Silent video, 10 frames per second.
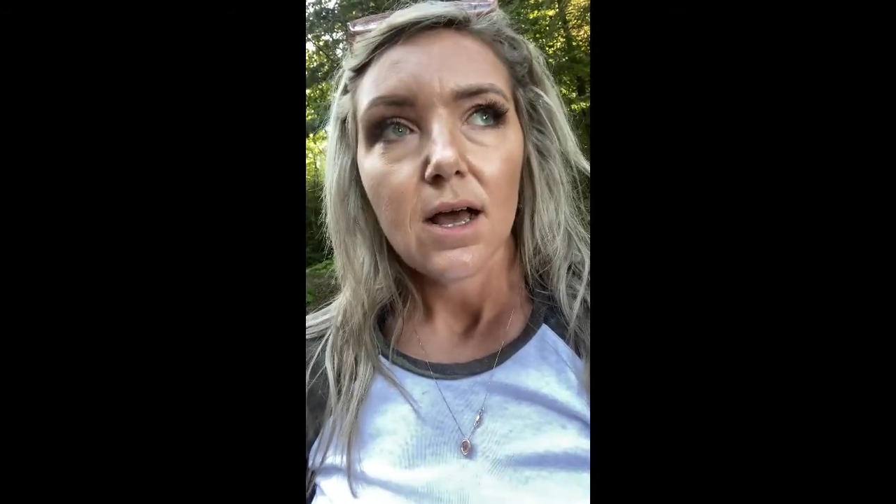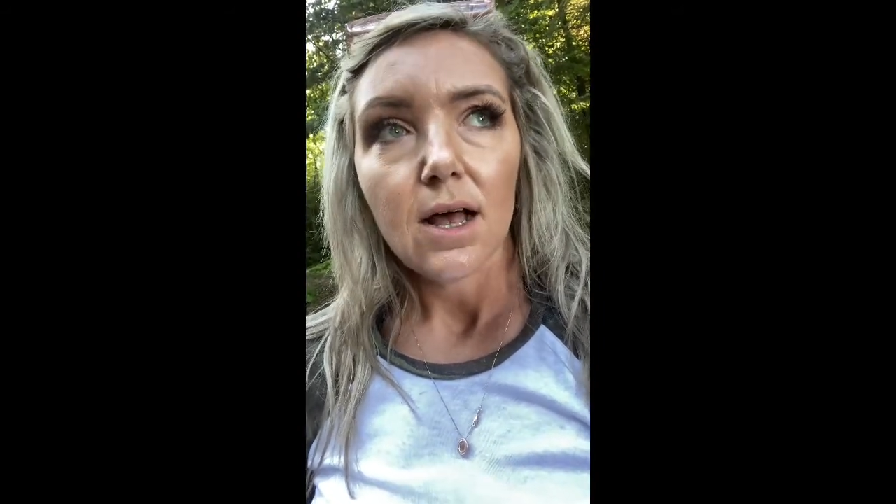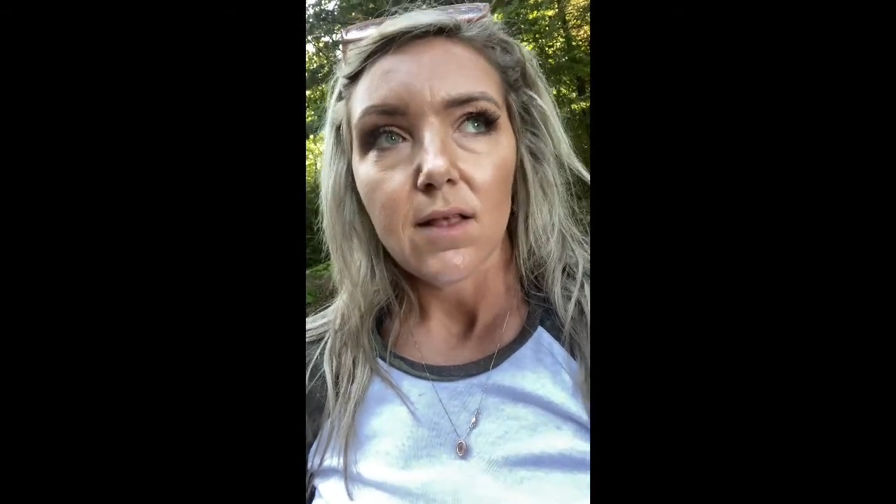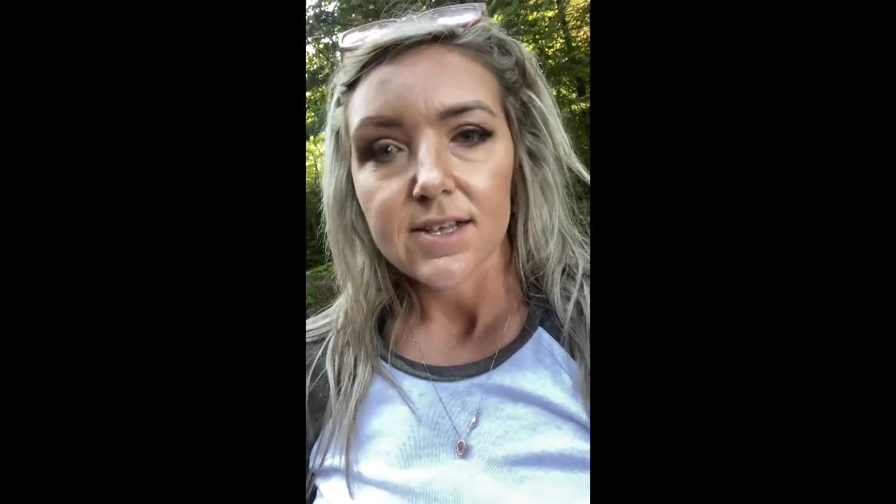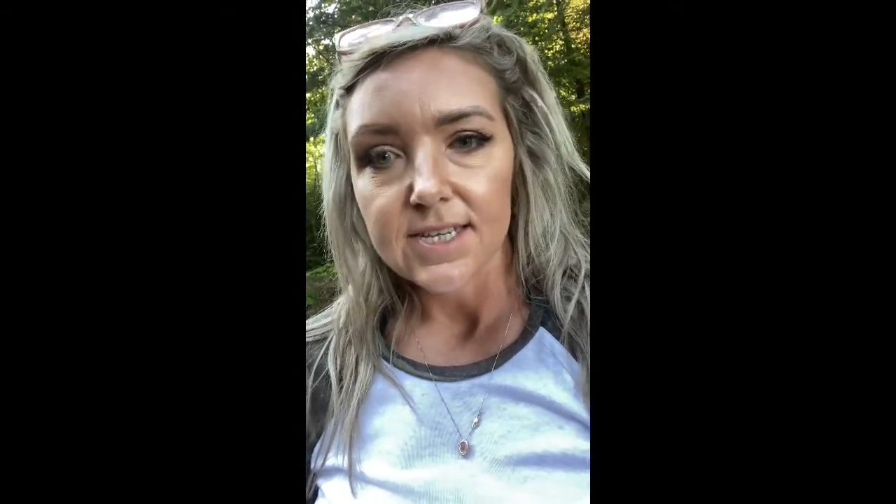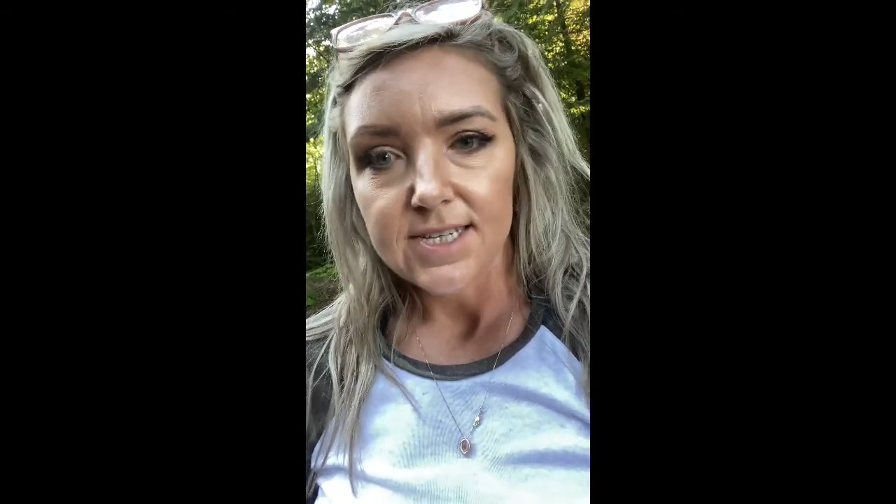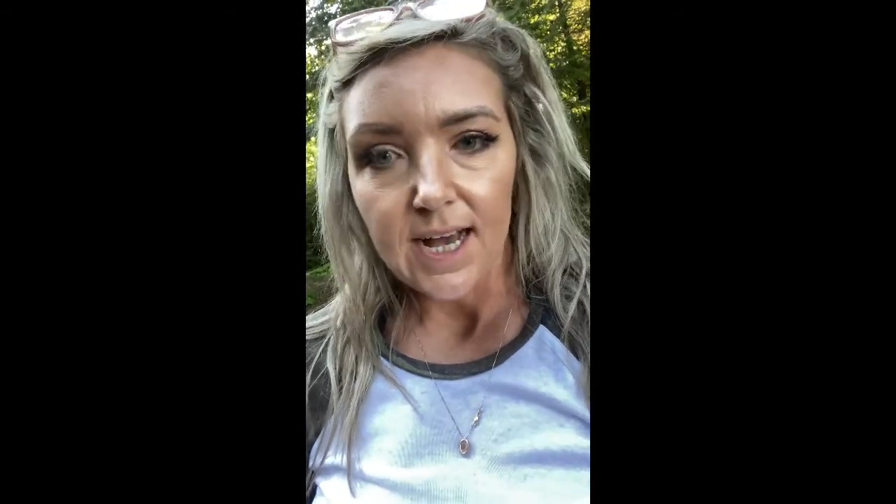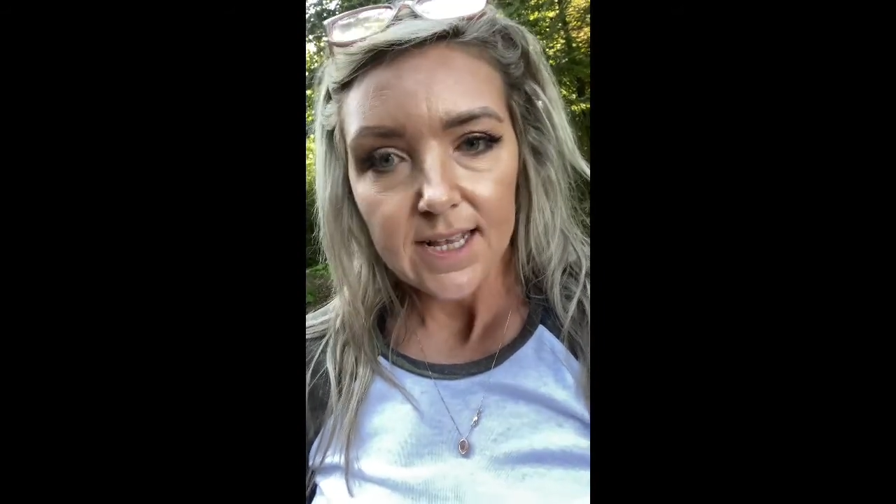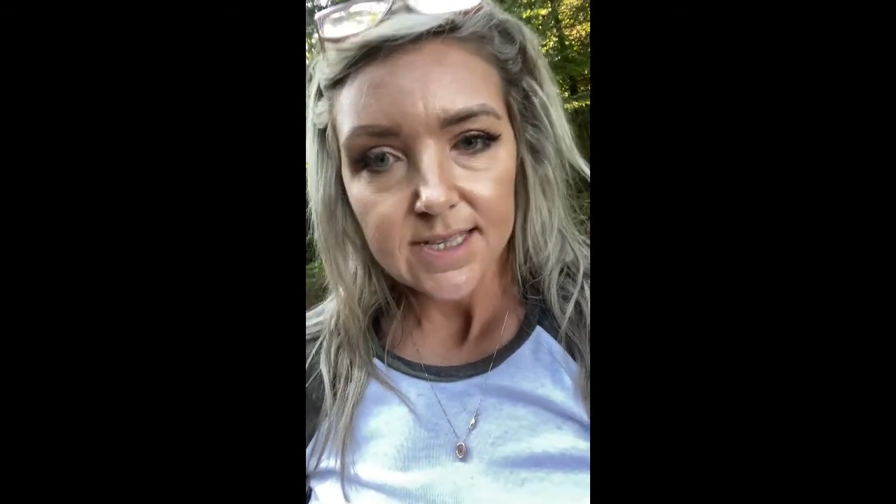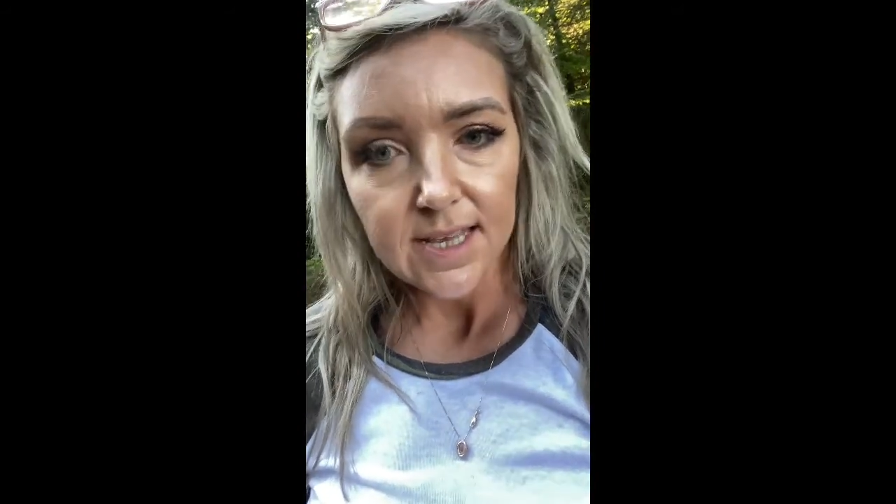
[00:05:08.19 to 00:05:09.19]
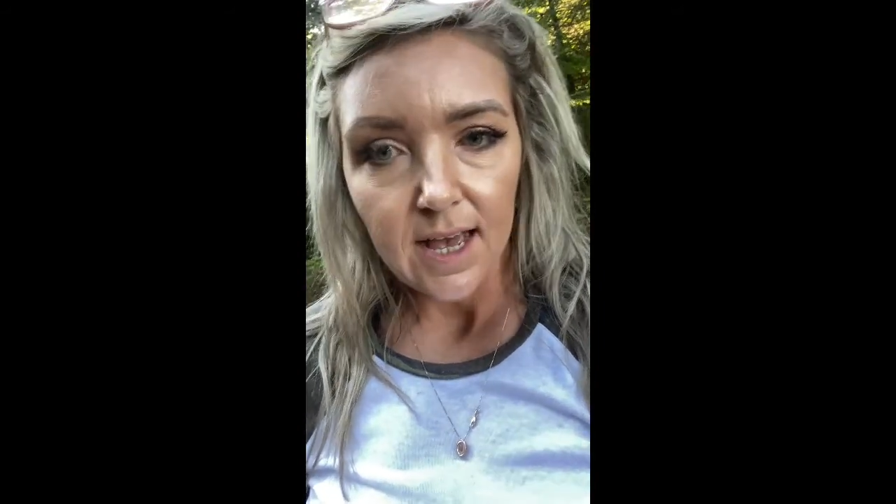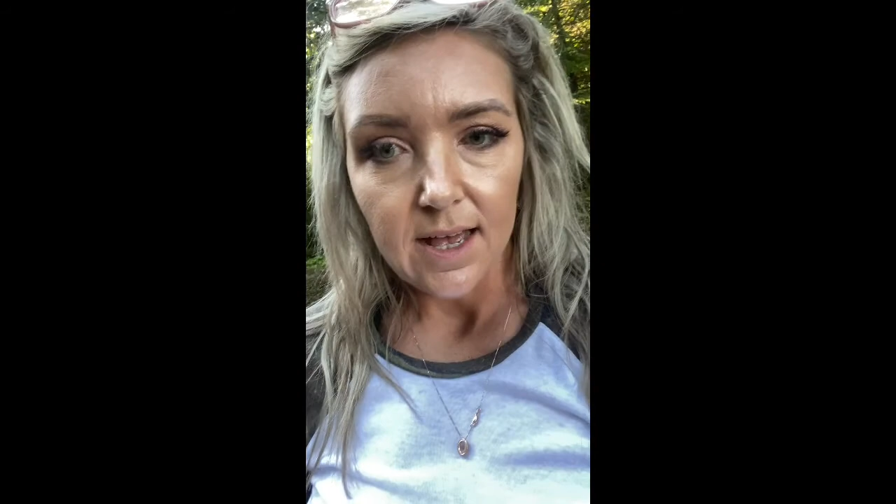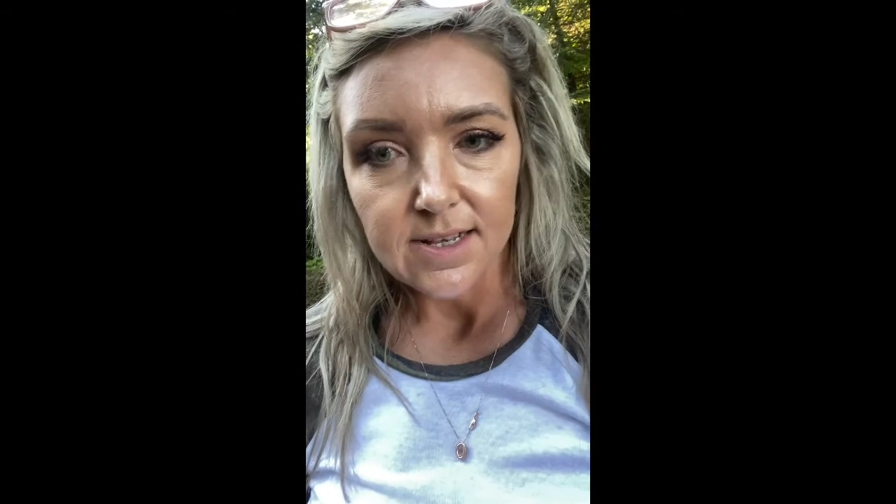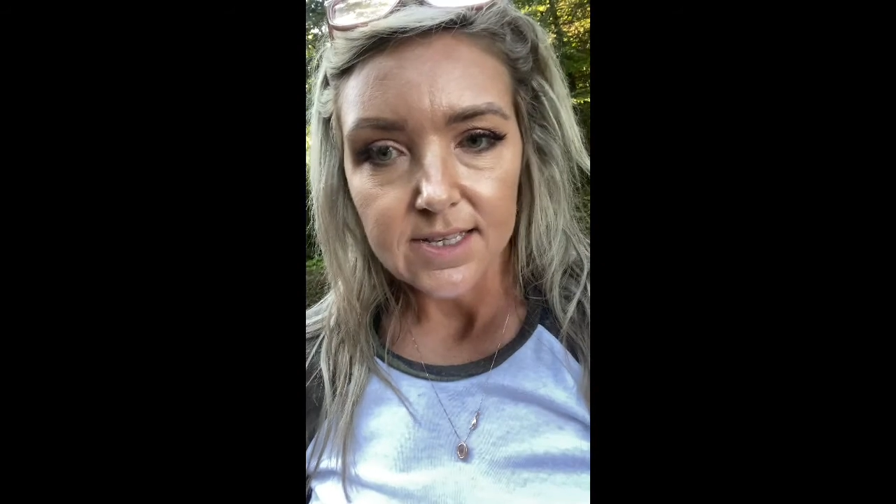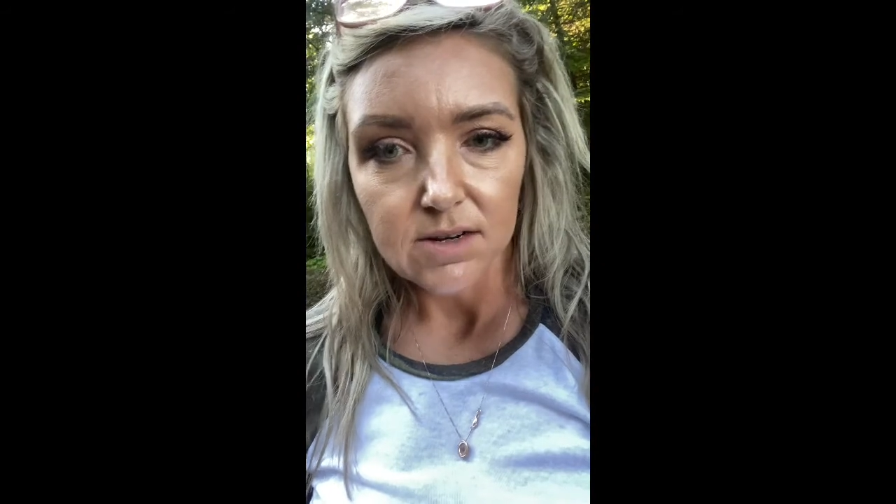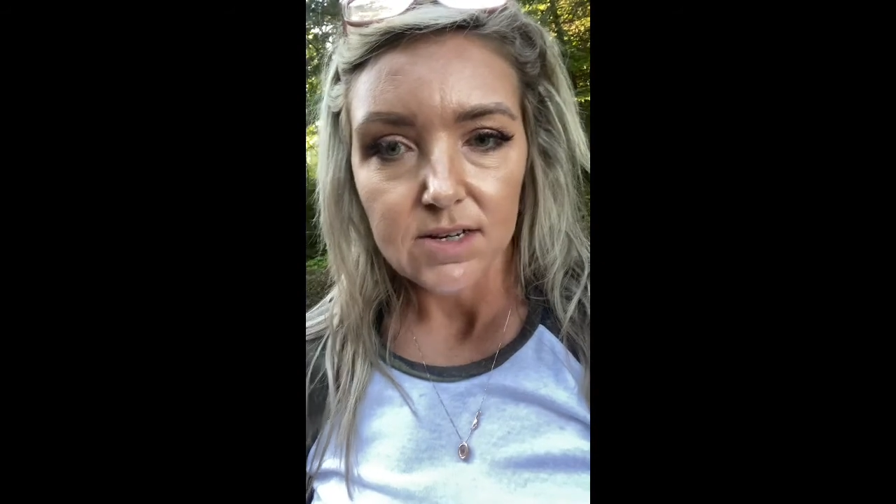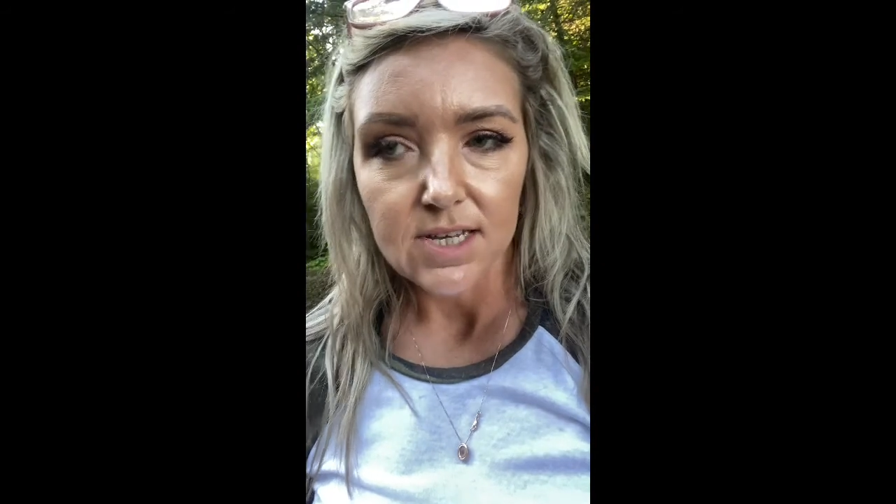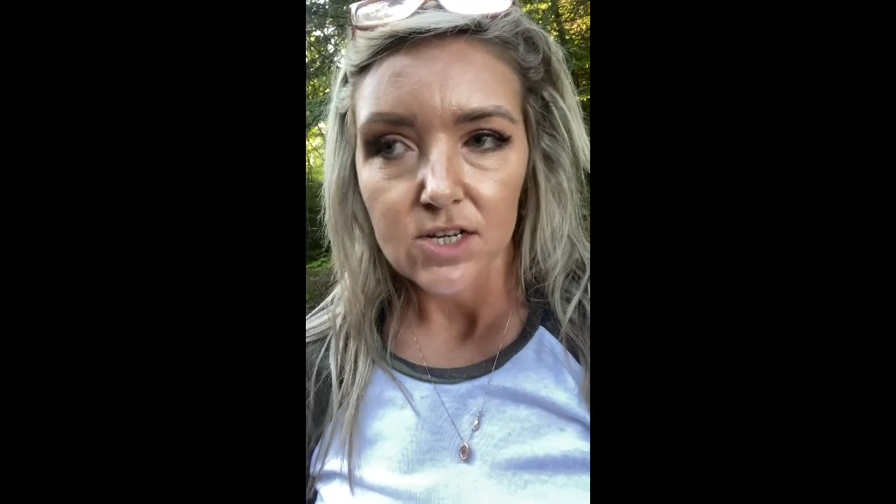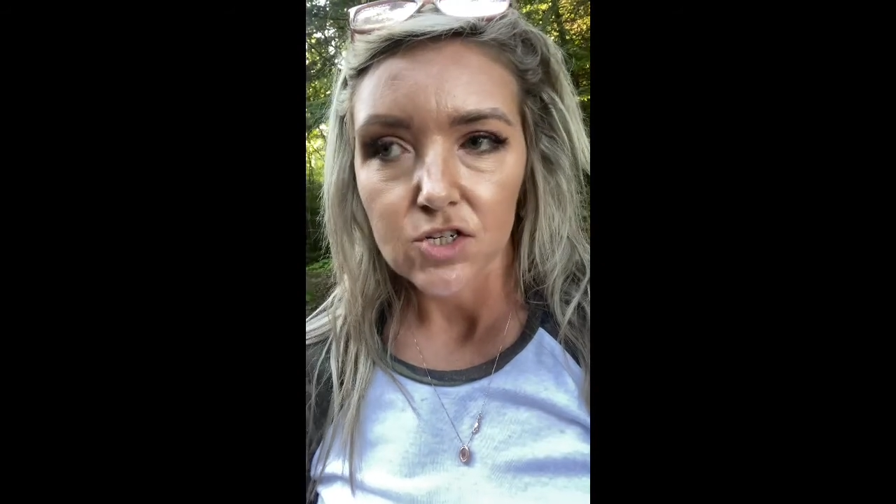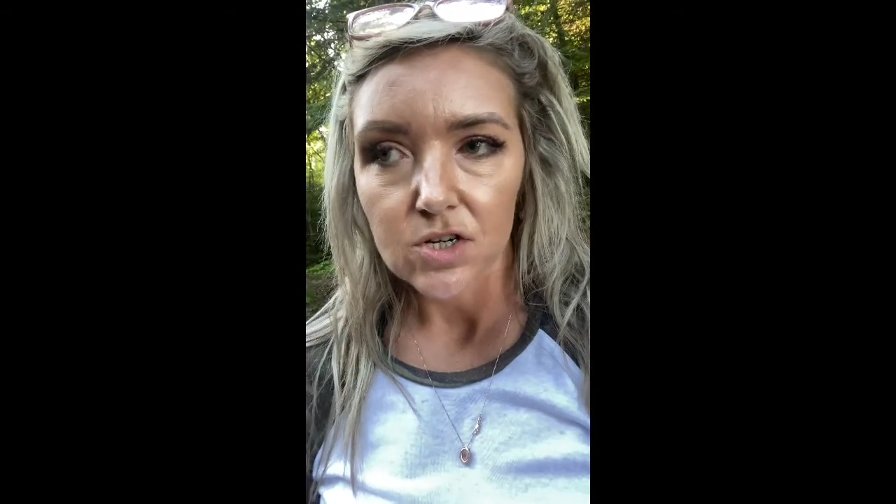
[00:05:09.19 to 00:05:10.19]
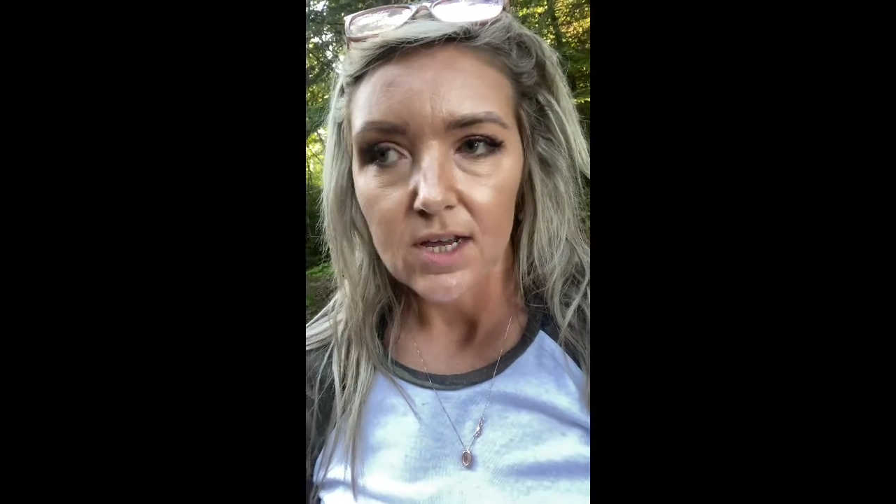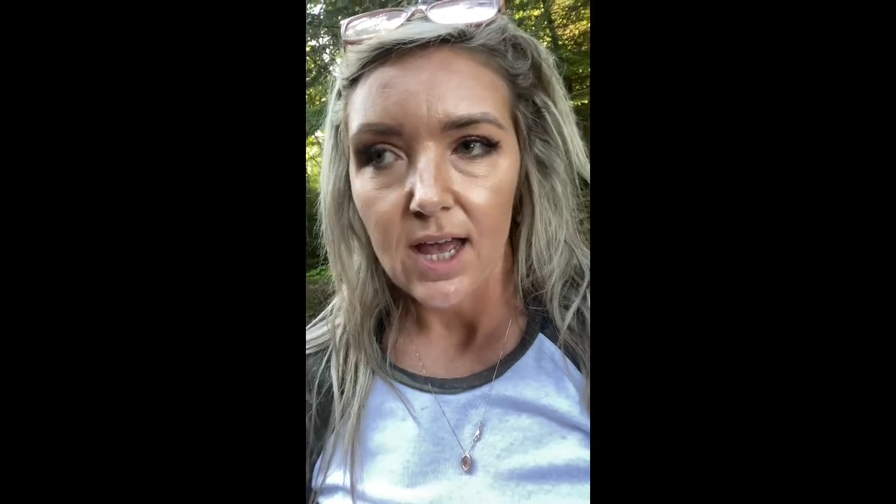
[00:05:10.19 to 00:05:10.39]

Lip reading: Lots of deaths and serious injury.